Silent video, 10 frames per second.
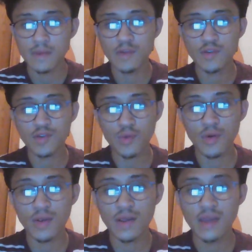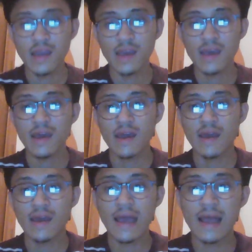story
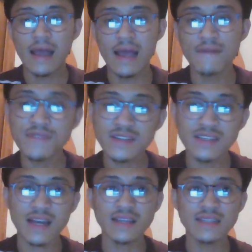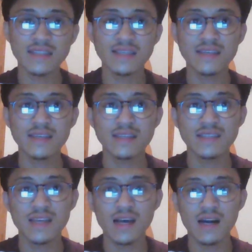emphasizes
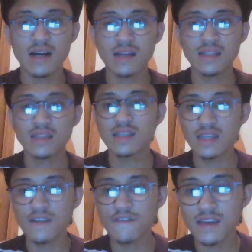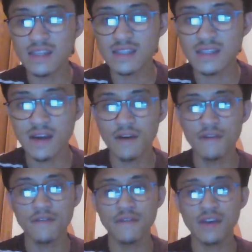the significance
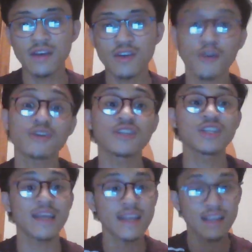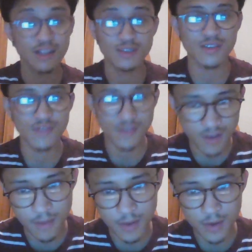of encouraging an inclusive
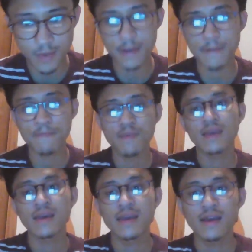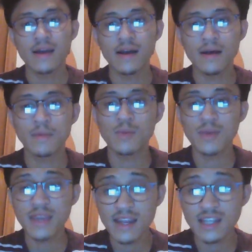environment, right? In the
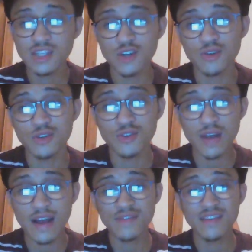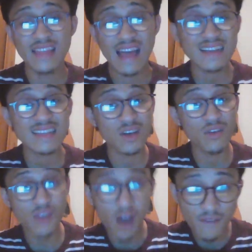beginning, Gerald the giraffe, he lacks
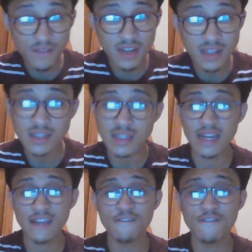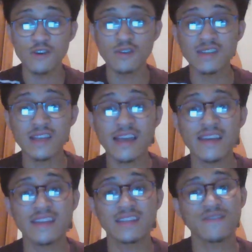self-confidence and he feels like
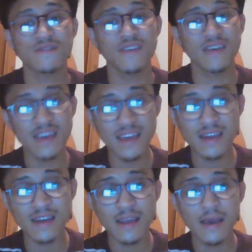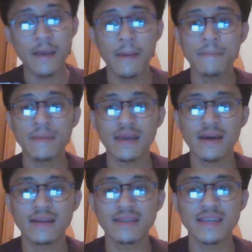he doesn't fit in
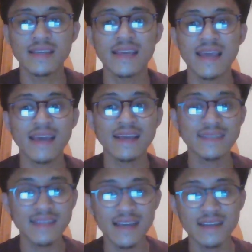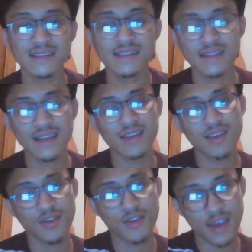because he can't dance like the
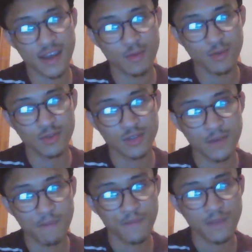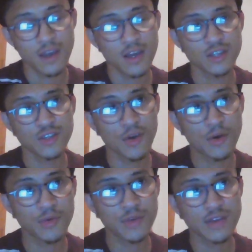other animals.
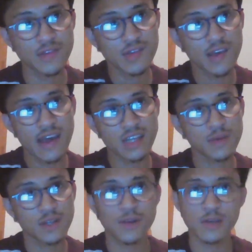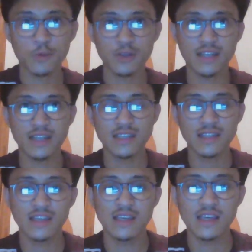So this aspect represents
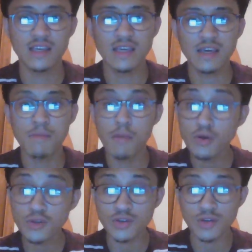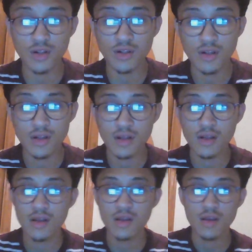the emotional
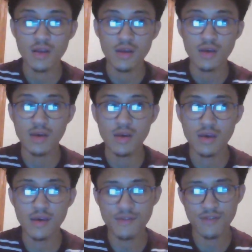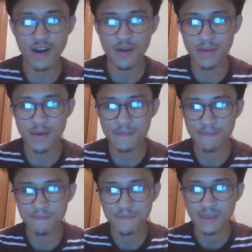environment.
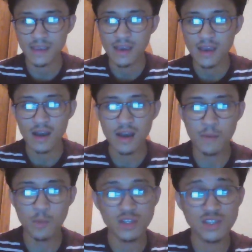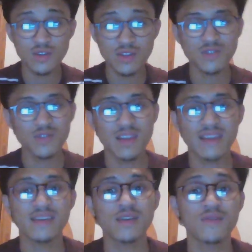When students feel like
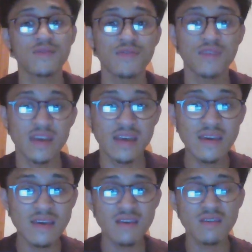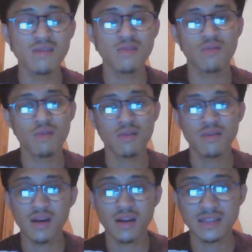they don't fit in or are
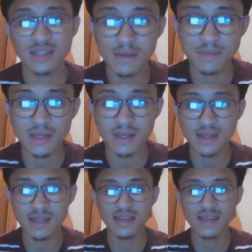not accepted, it